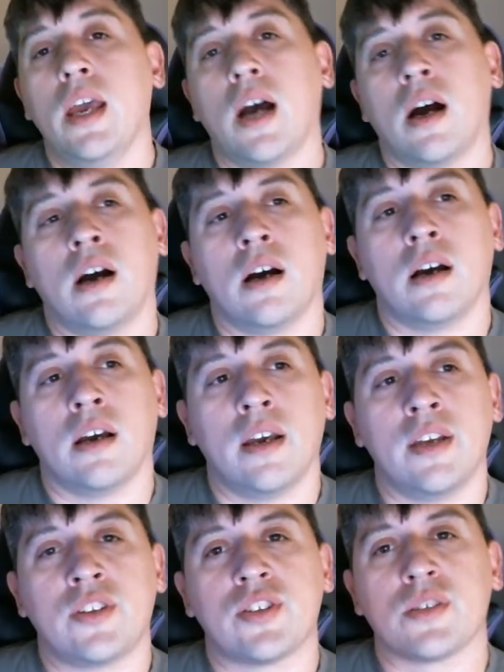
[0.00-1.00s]

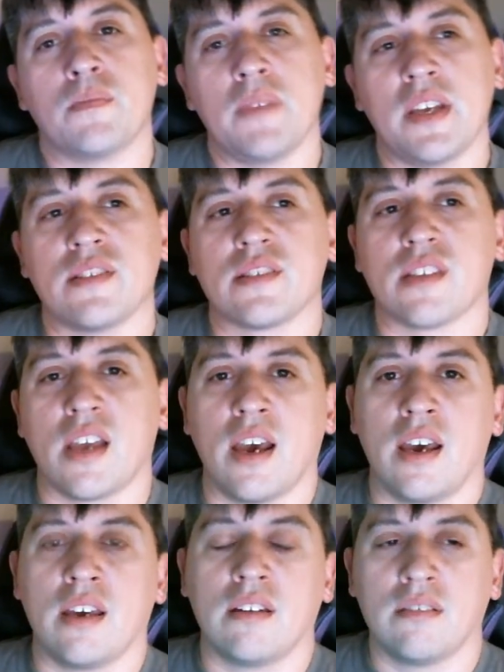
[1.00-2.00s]
It just means
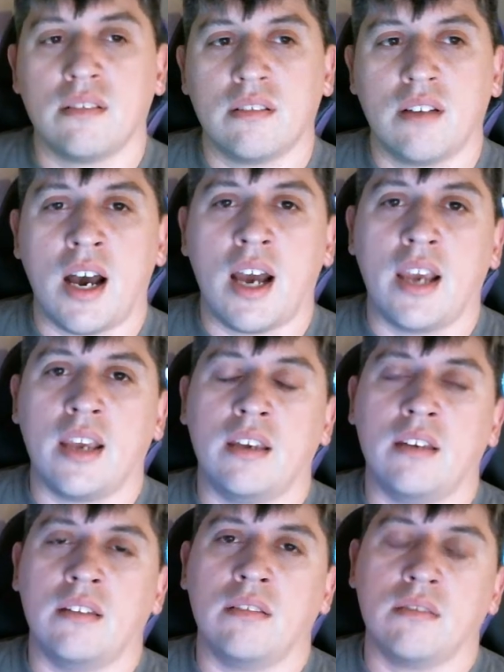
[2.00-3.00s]
that
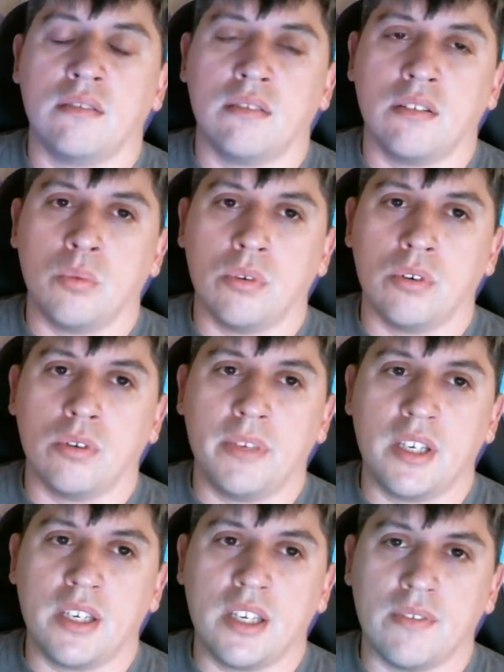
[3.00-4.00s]
I will
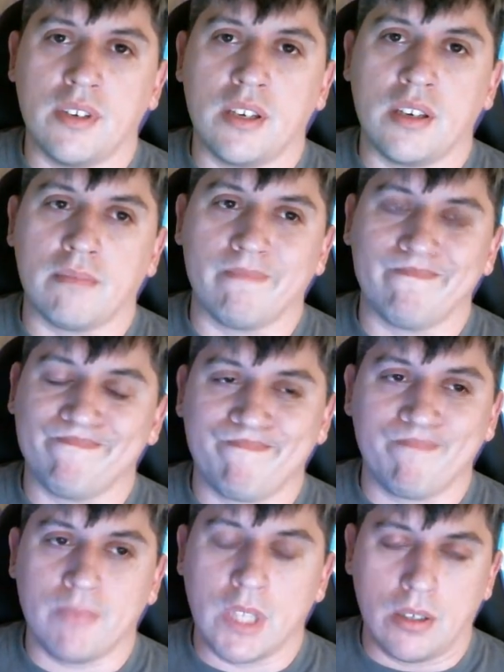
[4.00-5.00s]
be giving,
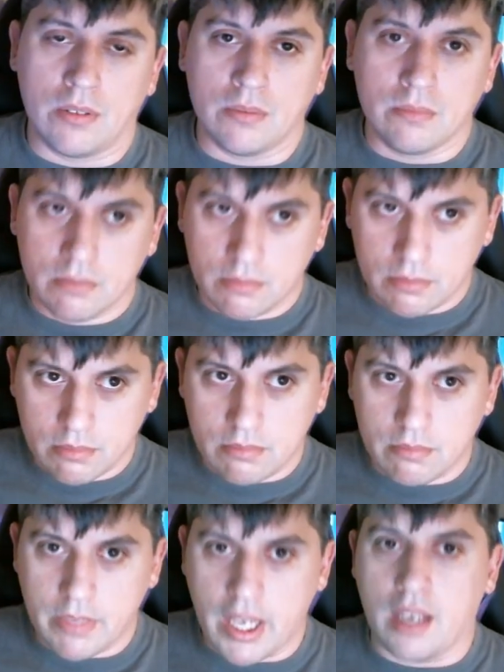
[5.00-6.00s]

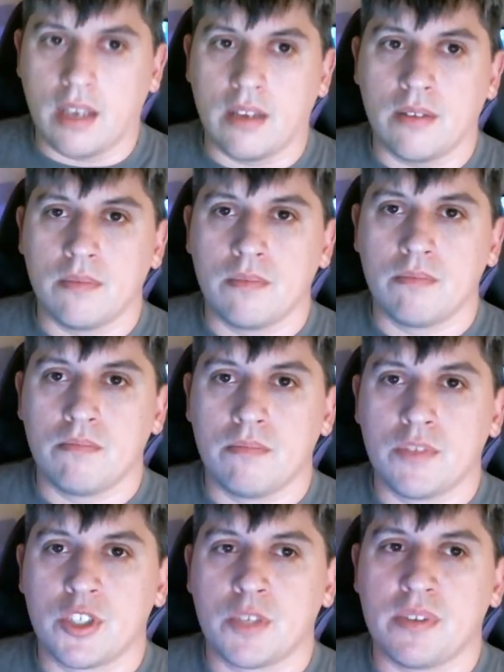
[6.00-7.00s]
a
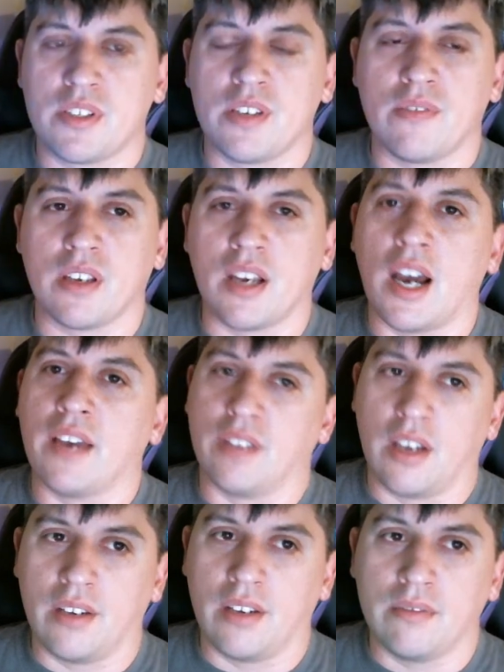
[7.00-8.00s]
specific
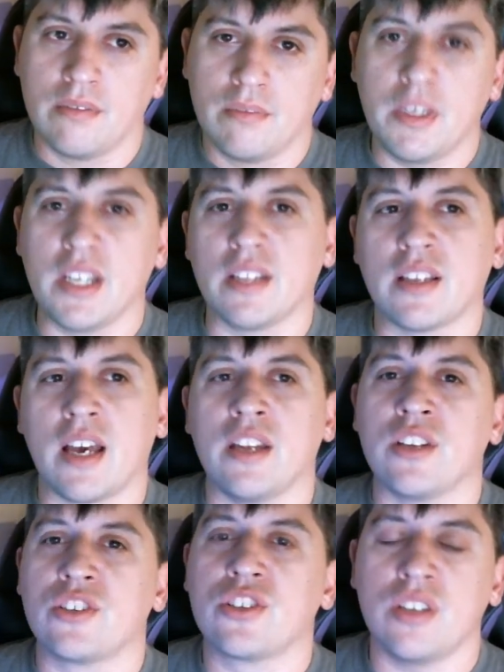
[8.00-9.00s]
guideline, meaning that
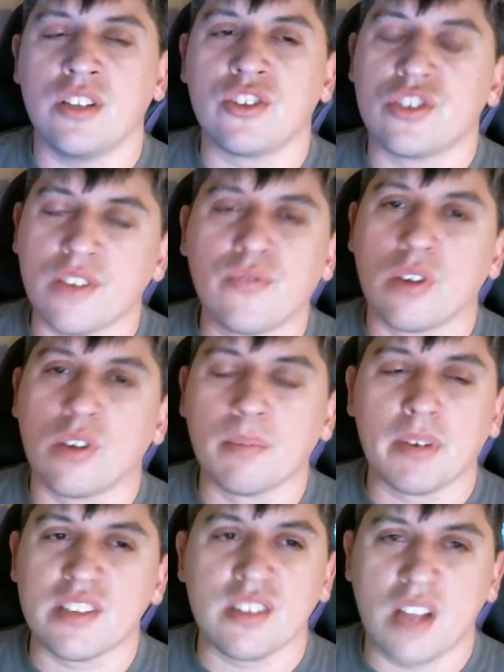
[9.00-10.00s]
it's shift work,
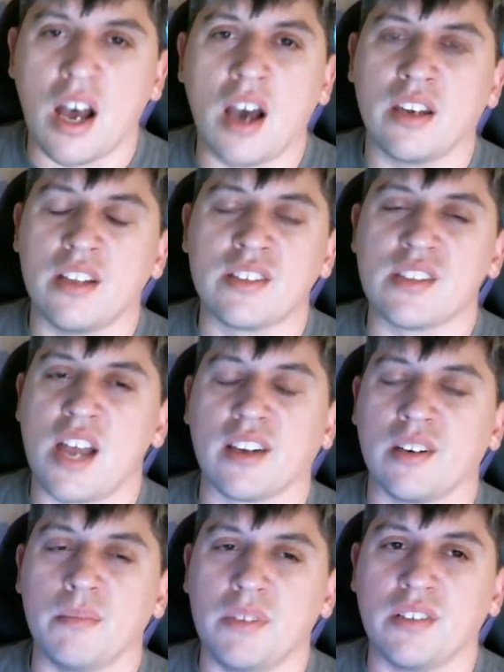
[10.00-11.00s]
but it's not going
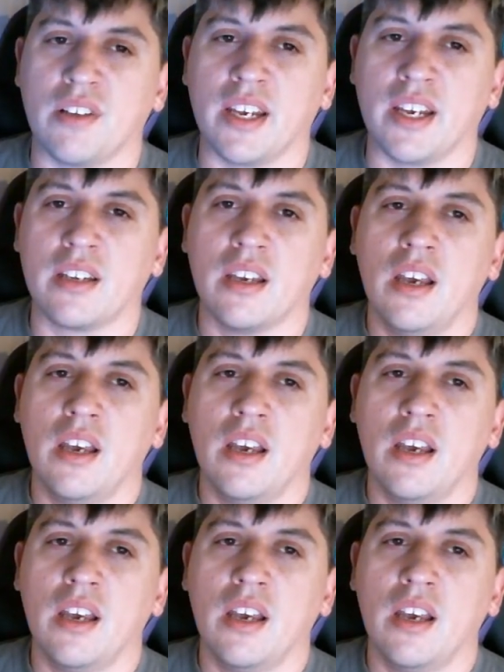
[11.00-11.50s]
to be like